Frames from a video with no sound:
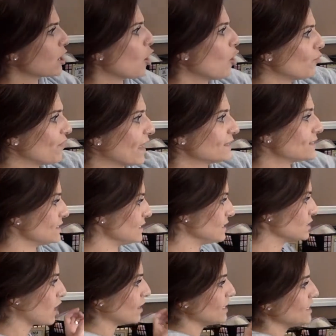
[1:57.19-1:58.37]
Oh, that's T
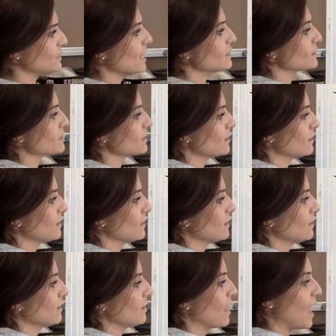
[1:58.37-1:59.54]
talking Tess.
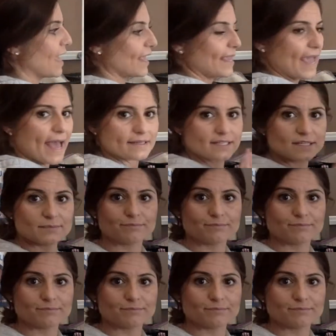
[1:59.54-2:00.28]
Cat.